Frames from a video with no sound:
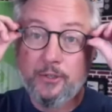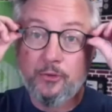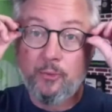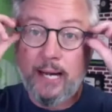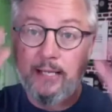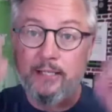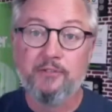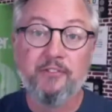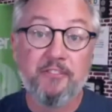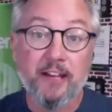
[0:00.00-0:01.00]
the range
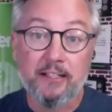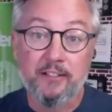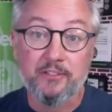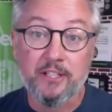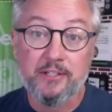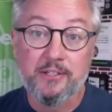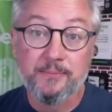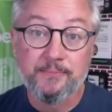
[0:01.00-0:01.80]
of effectiveness.